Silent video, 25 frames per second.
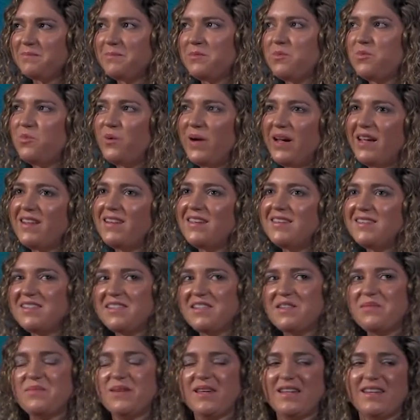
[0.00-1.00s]
whales
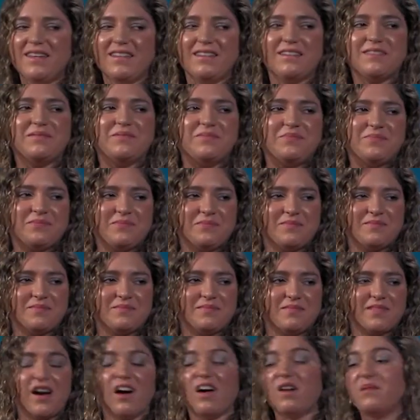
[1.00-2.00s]
to me
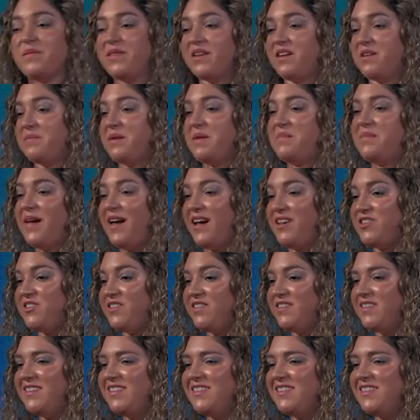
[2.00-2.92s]
they're my passion.